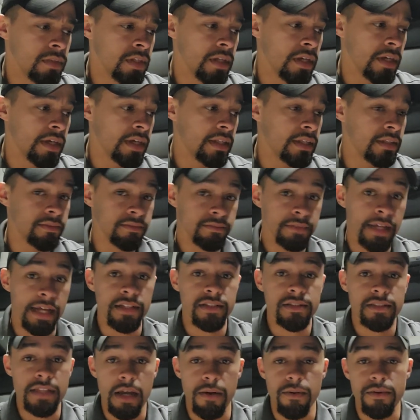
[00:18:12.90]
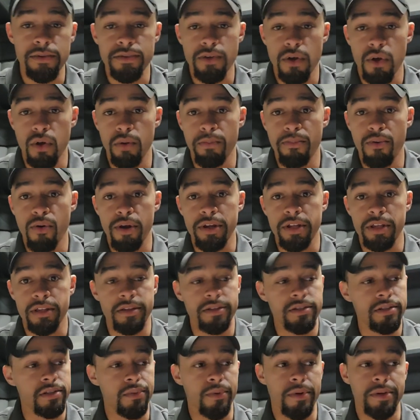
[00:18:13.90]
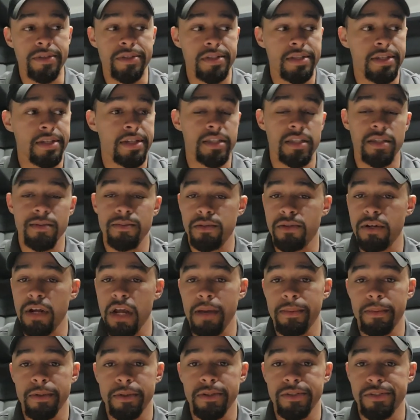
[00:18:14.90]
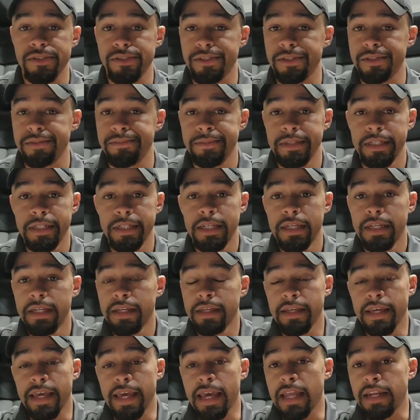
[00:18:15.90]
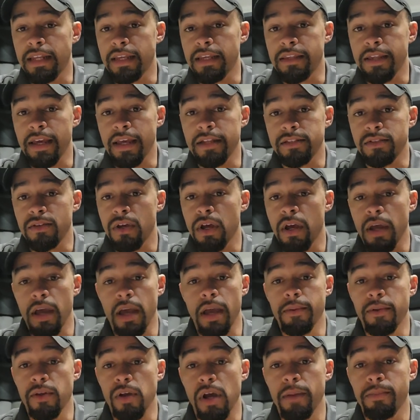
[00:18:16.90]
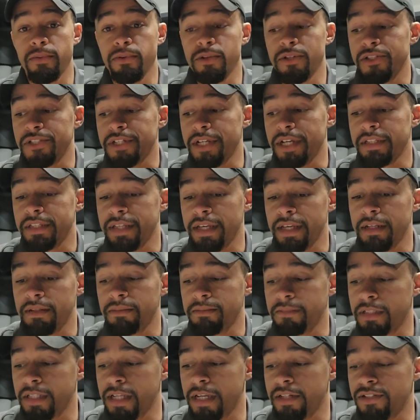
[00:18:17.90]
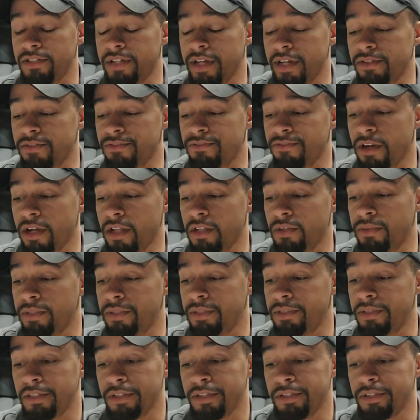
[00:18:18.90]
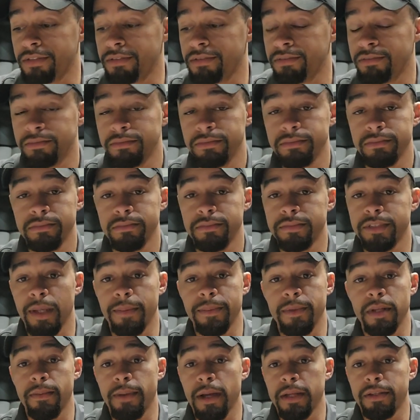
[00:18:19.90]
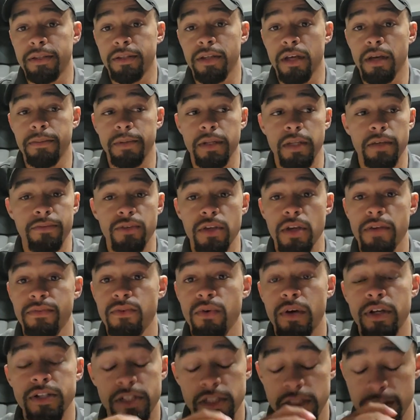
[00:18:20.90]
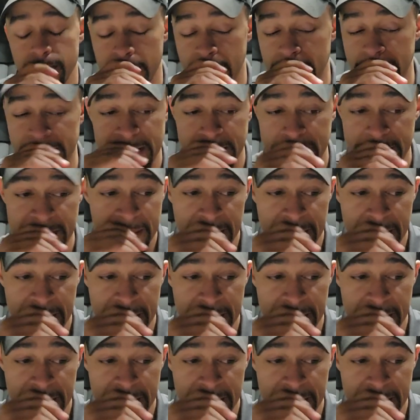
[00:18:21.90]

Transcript: And that was the whole point of this. It wasn't to get subscribers or any of that. So I appreciate that. I'm glad you guys are following and learning something about the company. If you have questions about it,